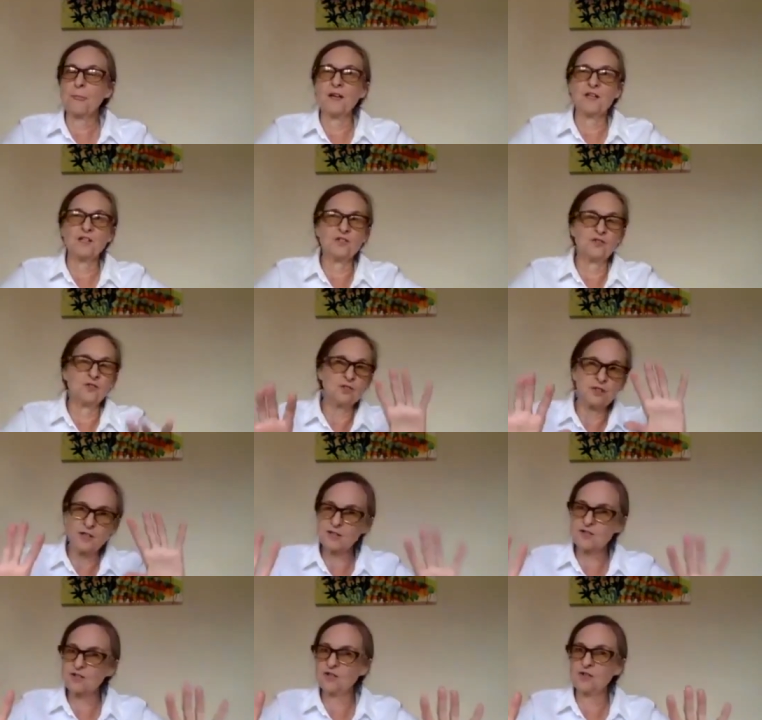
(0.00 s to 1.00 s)
It's not an
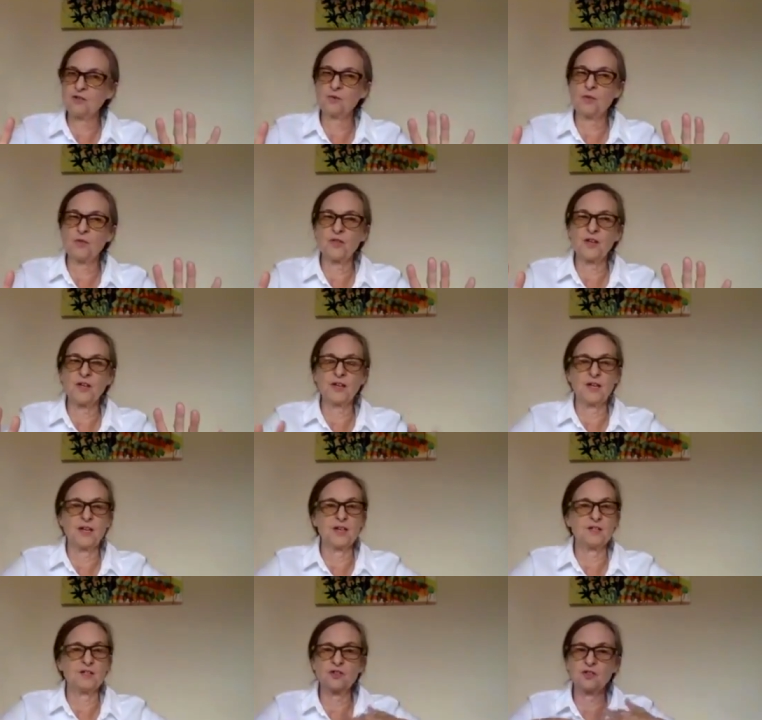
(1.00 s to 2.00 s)
external thing,
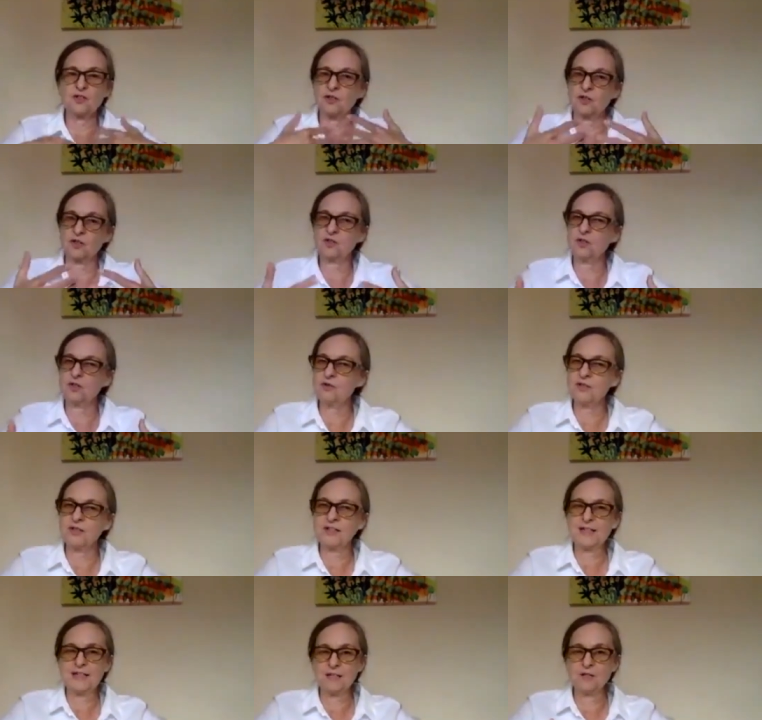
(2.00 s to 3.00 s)
it's a
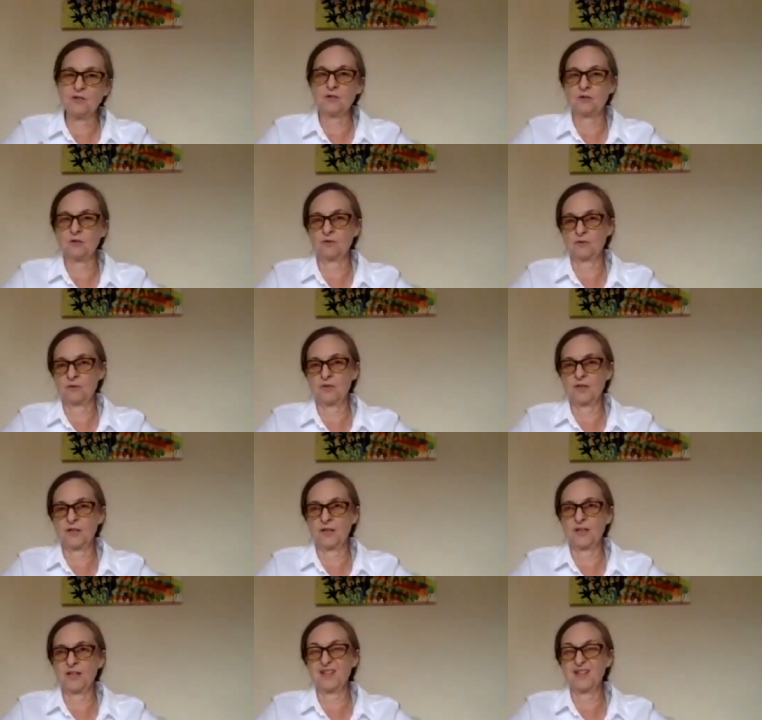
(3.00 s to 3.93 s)
totally internal thing.